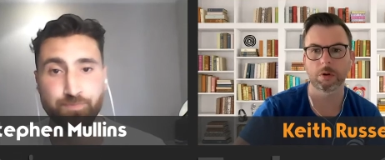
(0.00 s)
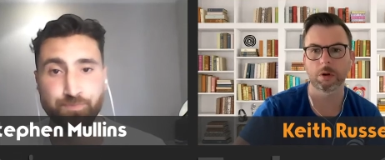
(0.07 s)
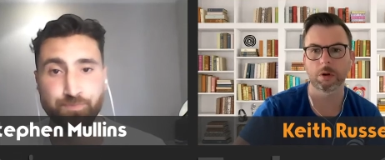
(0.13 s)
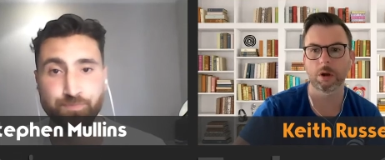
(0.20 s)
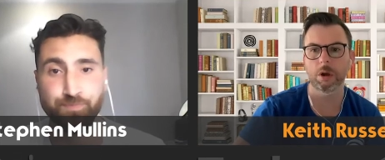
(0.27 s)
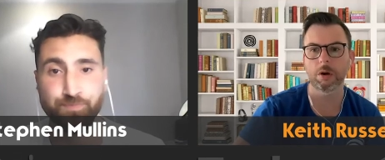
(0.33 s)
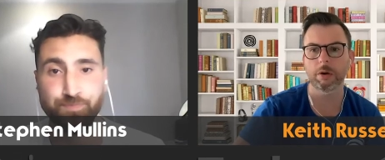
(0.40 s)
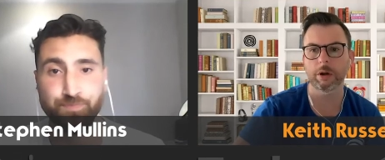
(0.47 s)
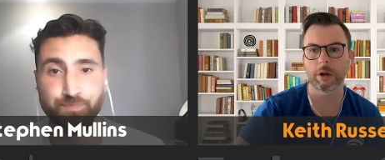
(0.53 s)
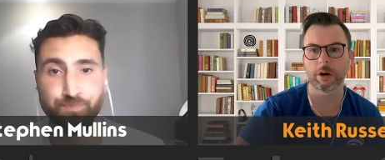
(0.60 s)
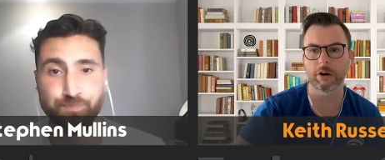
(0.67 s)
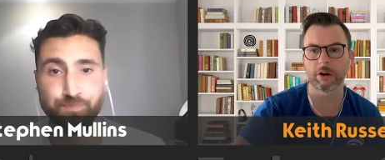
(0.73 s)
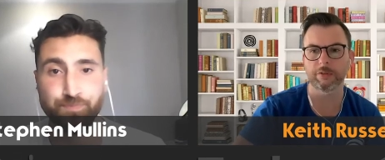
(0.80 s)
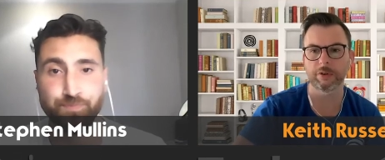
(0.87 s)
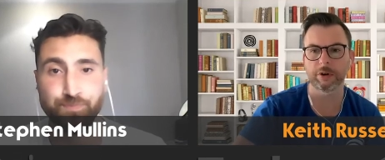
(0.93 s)
Speaker 1: Okay, all
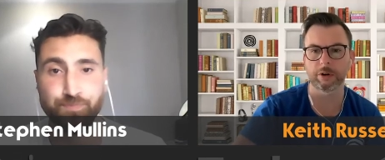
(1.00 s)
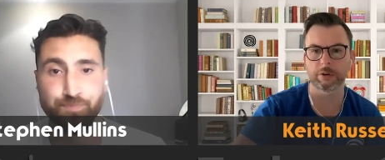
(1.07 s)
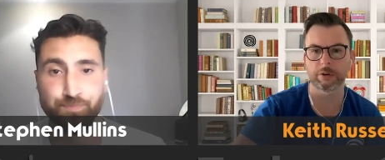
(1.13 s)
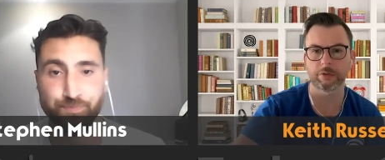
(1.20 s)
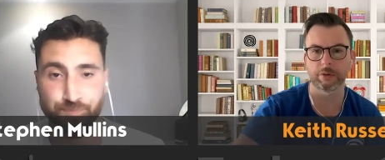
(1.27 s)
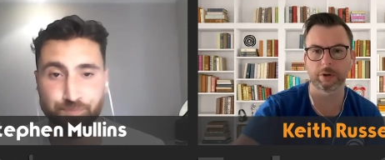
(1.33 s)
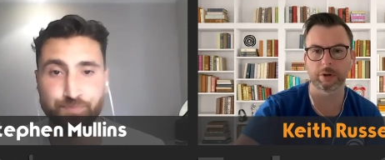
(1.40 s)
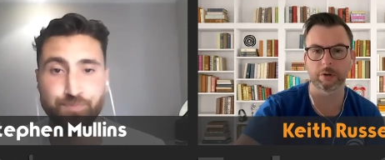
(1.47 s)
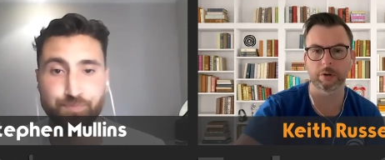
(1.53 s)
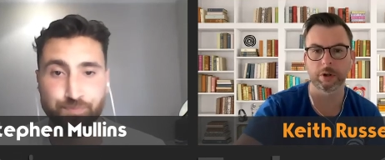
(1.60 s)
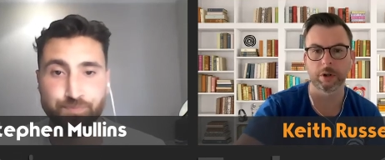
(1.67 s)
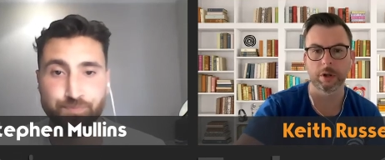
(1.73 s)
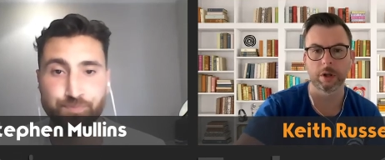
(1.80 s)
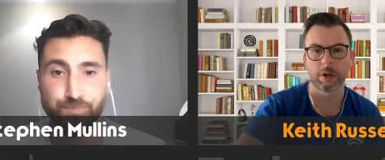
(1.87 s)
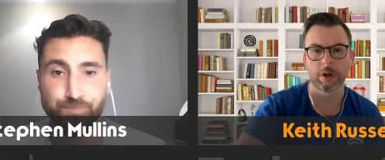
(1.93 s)
right, very good, very good.
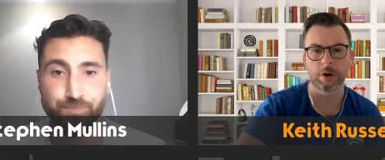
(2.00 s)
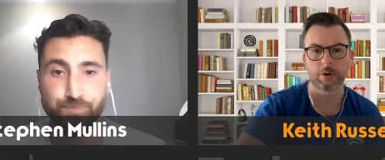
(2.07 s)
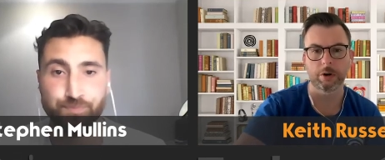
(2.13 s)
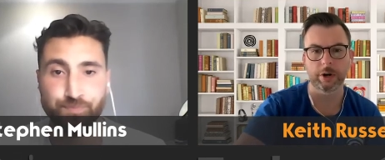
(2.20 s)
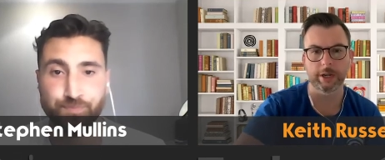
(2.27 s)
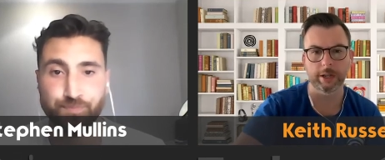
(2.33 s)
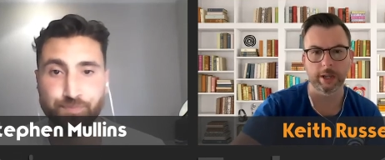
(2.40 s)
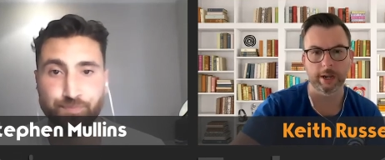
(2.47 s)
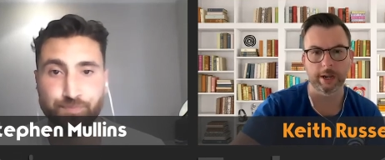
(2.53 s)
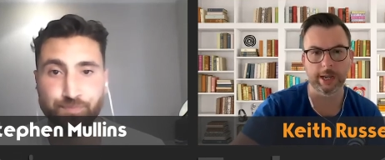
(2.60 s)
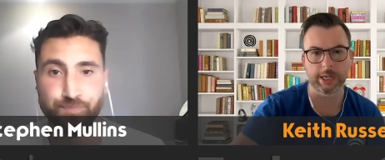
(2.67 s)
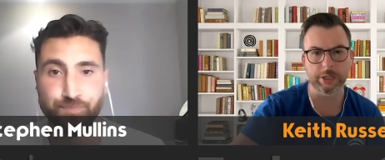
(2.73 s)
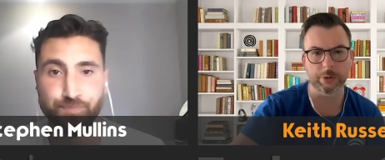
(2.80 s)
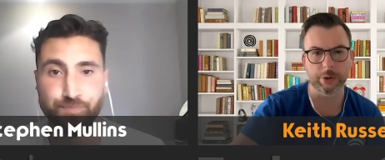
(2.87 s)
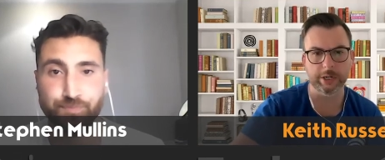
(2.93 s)
Right,
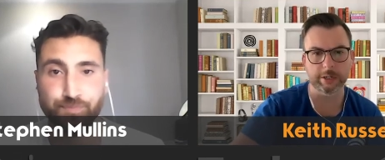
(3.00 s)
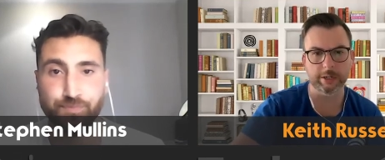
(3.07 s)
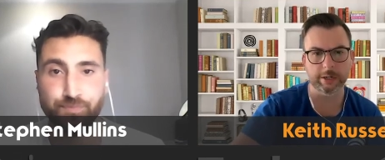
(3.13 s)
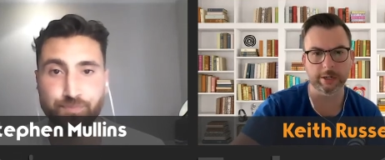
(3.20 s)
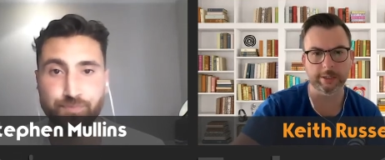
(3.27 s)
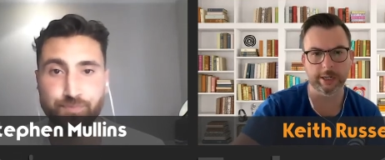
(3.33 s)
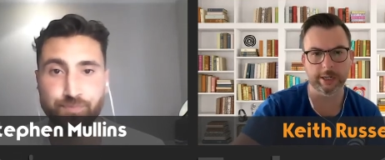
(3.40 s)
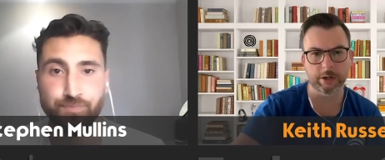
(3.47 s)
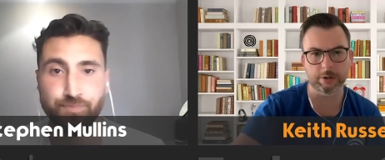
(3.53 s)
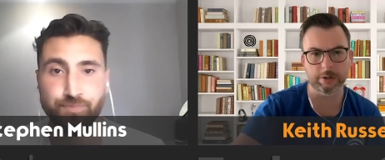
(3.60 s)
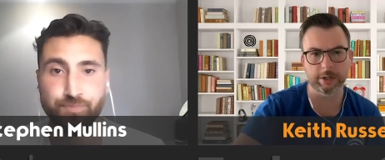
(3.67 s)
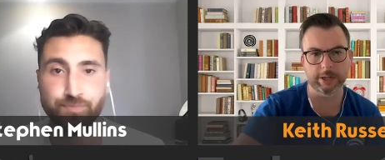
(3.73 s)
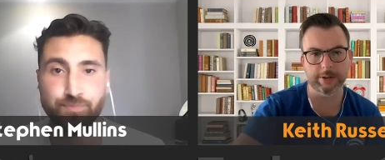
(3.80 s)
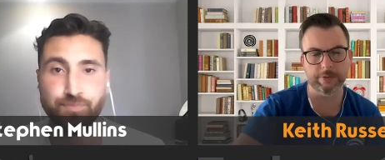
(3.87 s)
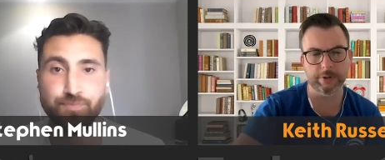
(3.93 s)
last question. Like I said, I was
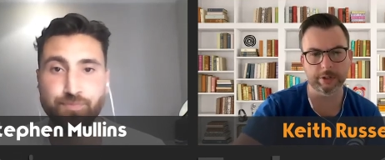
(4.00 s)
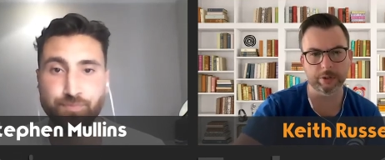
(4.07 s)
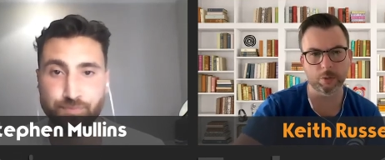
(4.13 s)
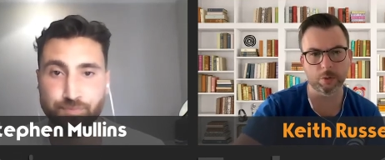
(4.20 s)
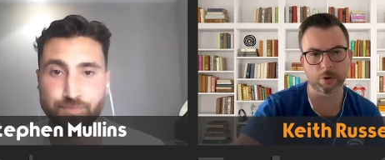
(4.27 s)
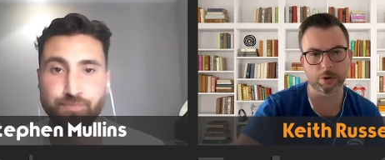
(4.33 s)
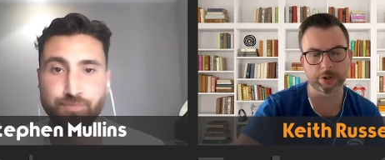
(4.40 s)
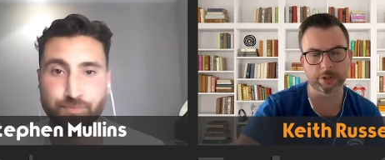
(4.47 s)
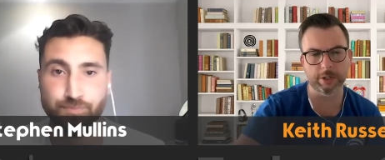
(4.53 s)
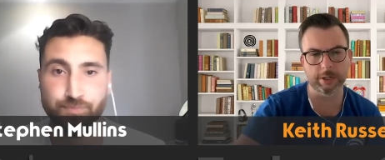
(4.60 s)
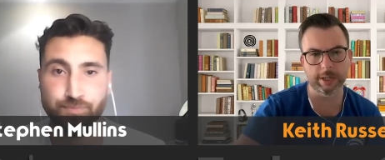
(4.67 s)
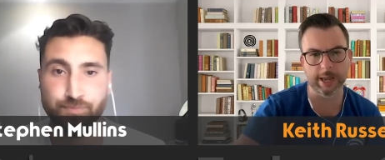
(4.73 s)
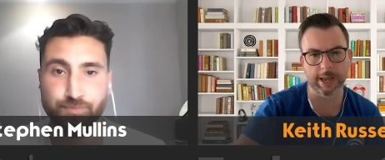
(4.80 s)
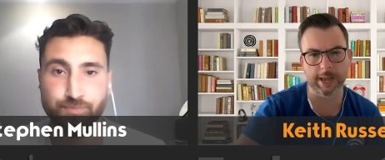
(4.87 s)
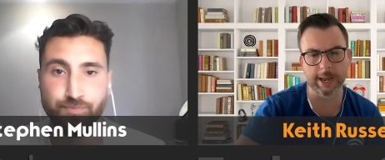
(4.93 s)
leaving this towards
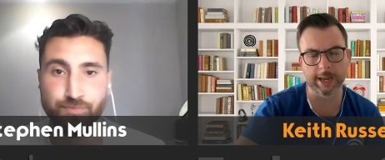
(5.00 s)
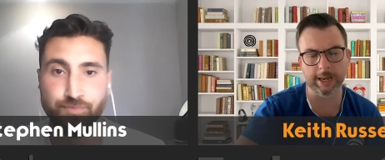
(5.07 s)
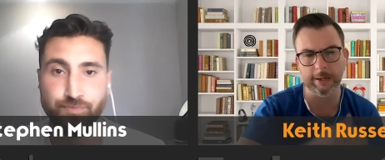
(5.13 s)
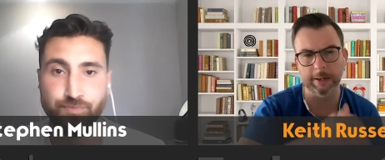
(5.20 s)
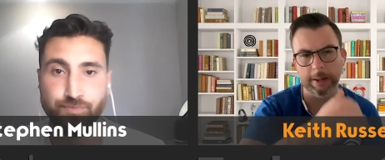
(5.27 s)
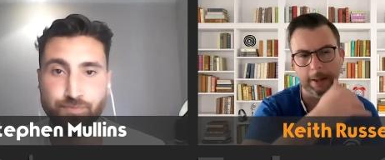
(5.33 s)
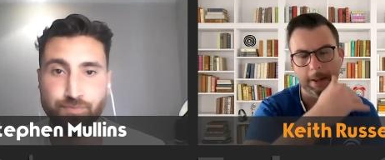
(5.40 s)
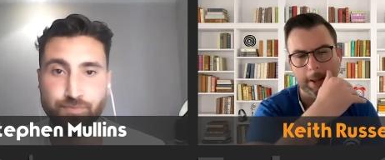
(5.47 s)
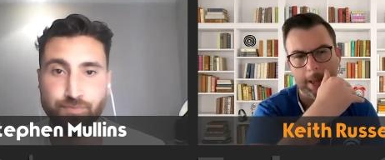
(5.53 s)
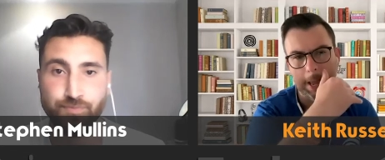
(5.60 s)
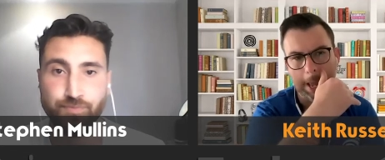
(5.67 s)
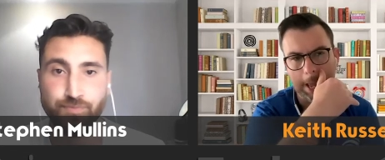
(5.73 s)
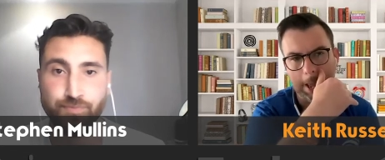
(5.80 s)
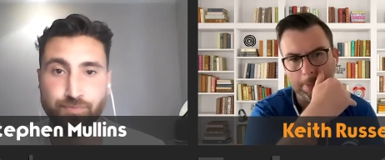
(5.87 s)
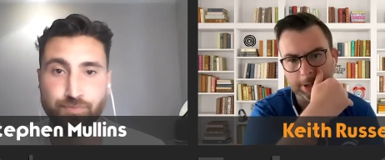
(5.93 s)
the end,
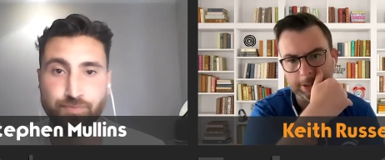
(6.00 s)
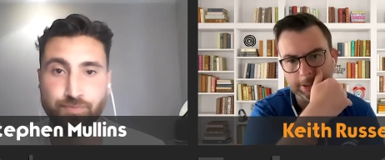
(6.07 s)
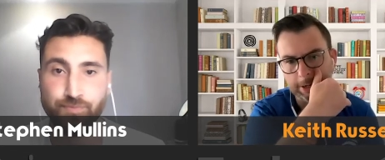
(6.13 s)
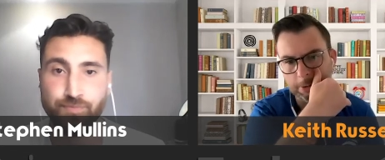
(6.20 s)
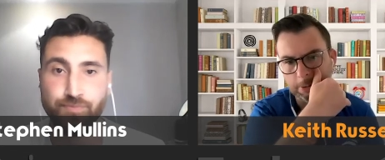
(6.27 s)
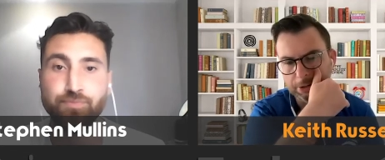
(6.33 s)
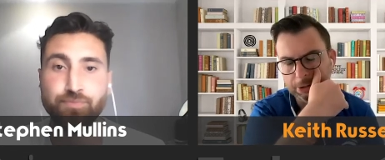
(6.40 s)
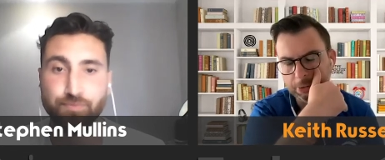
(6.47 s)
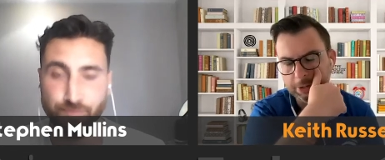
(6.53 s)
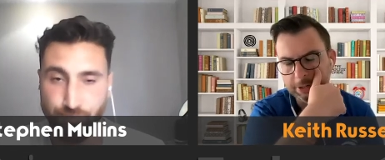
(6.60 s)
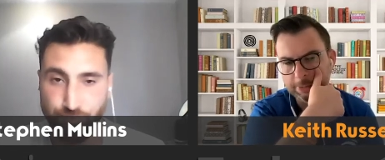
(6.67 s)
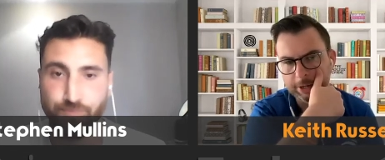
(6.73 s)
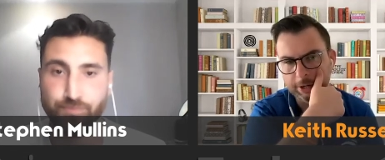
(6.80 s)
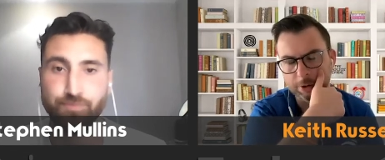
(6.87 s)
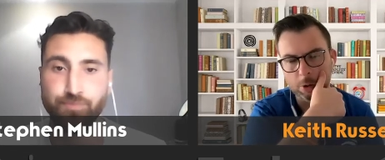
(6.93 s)
um, because I want to want to
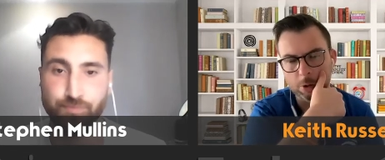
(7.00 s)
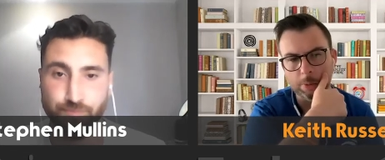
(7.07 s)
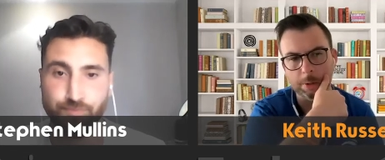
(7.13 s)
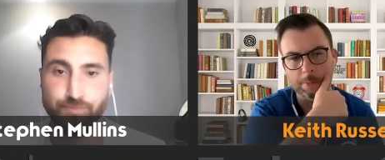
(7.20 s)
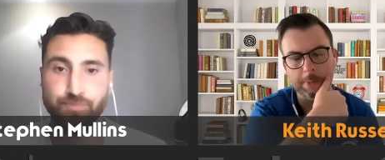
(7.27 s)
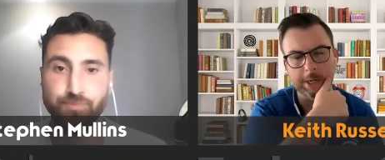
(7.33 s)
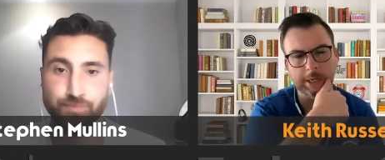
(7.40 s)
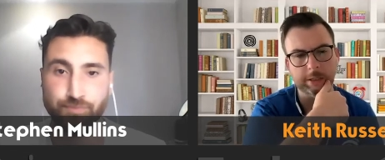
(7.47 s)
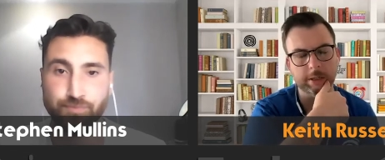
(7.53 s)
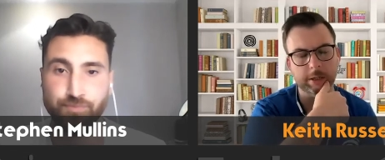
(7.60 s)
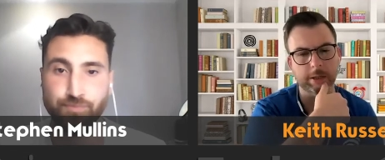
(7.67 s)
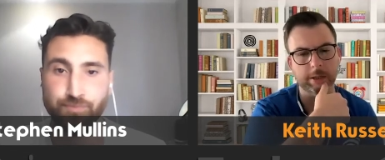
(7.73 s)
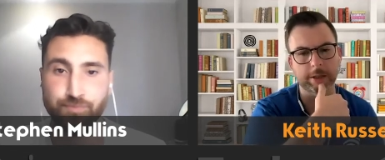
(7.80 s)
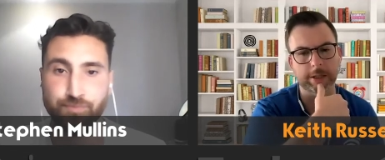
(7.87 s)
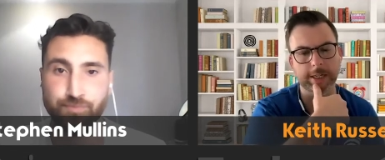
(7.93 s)
spend a couple of minutes
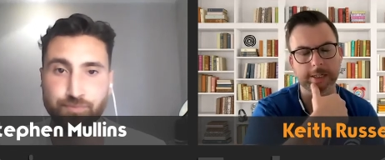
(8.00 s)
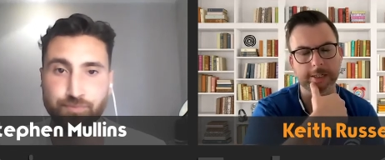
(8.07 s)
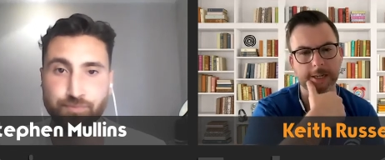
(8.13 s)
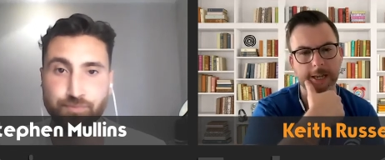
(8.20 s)
on this.